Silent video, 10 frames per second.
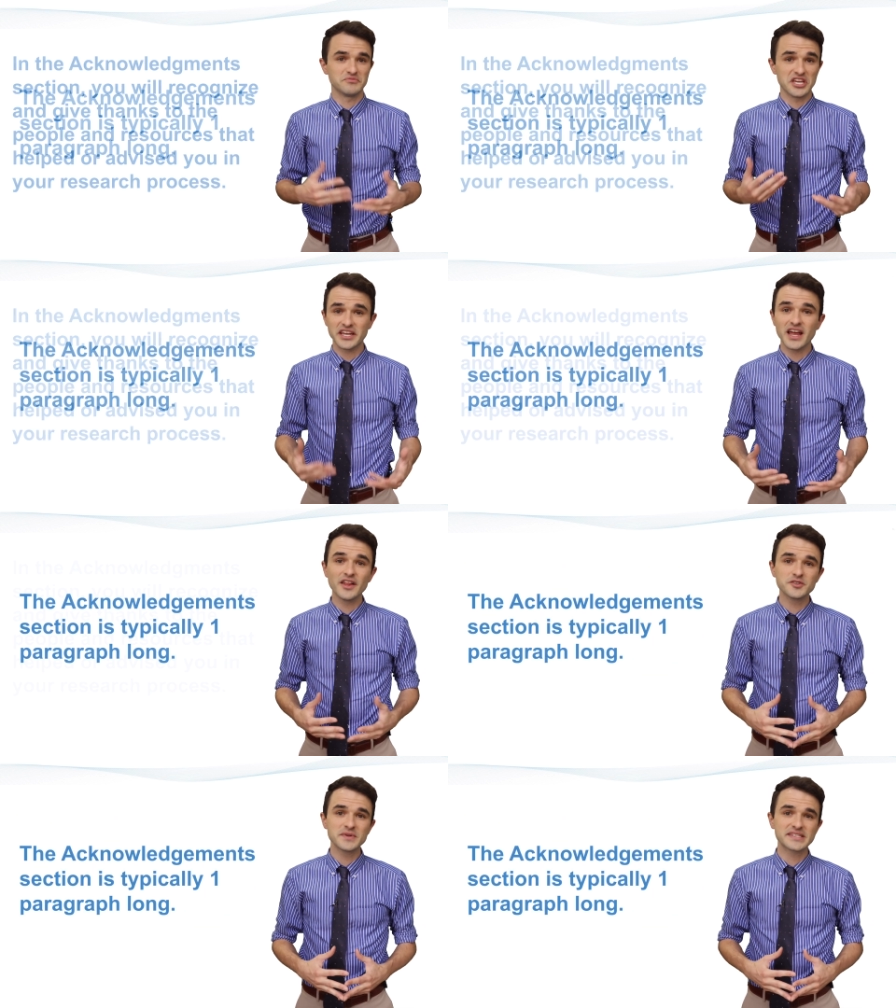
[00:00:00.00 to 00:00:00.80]
The
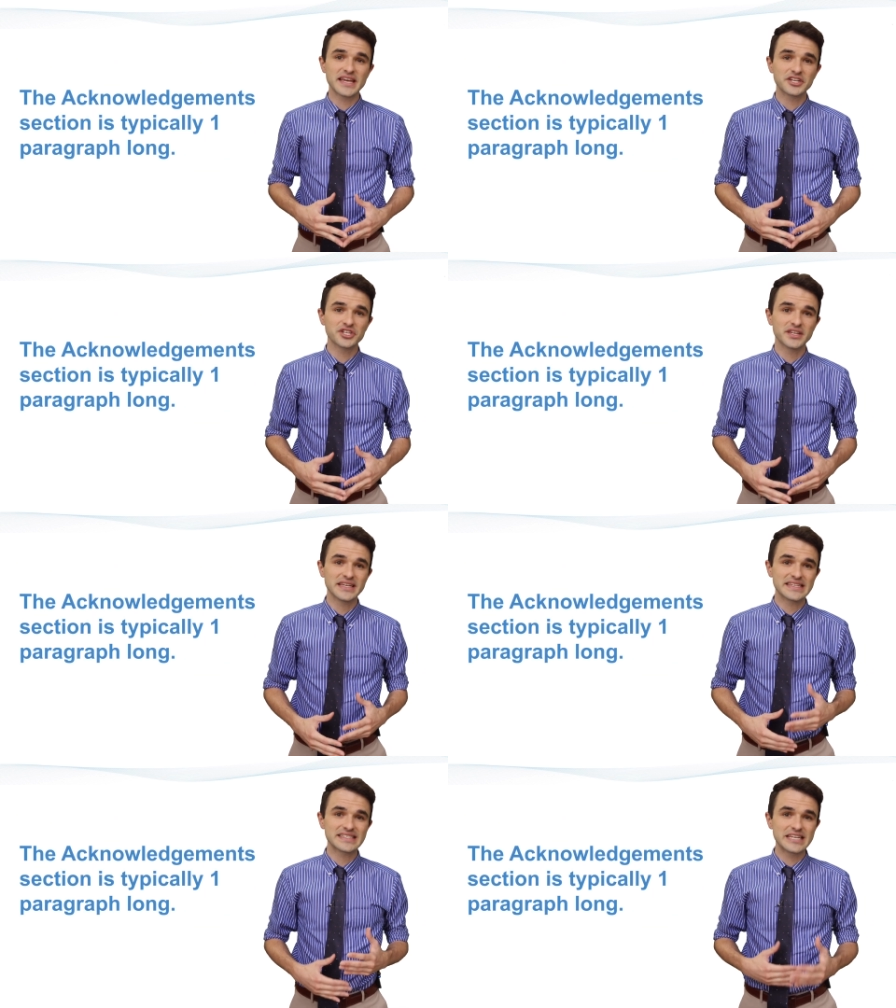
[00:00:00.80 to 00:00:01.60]
acknowledgement section
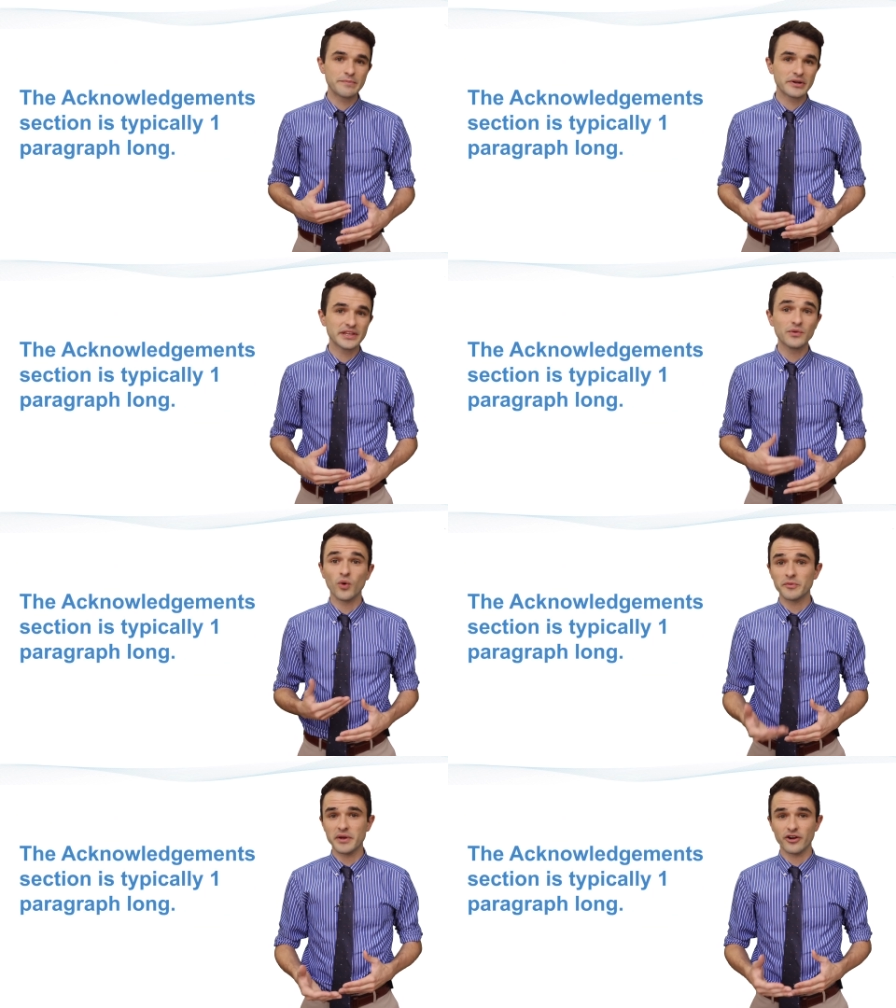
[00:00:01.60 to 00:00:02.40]
is typically
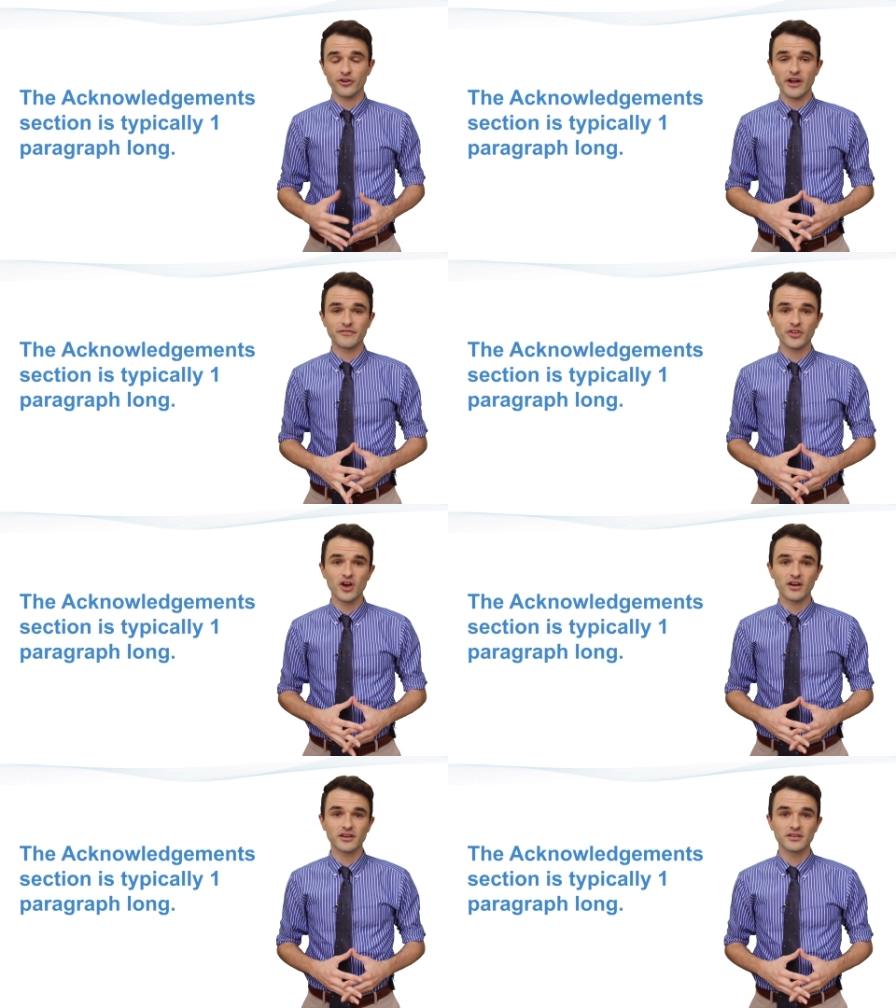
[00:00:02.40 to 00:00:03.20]
one paragraph
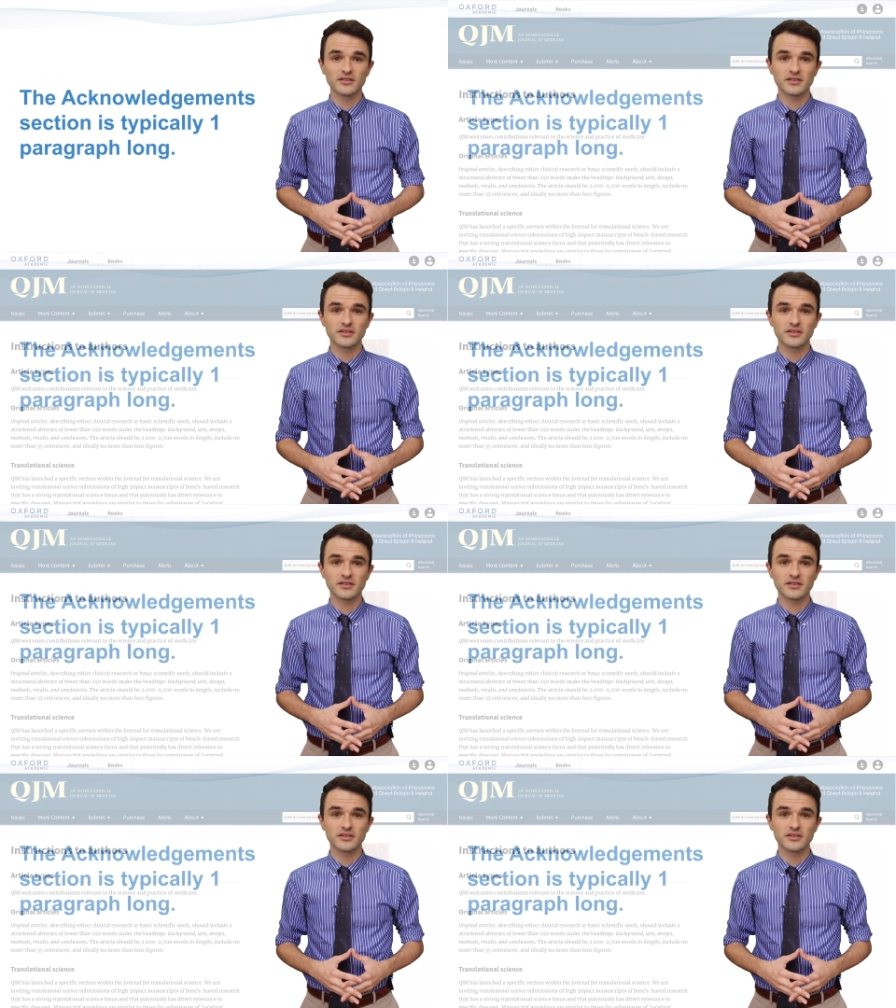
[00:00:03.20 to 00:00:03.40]
long.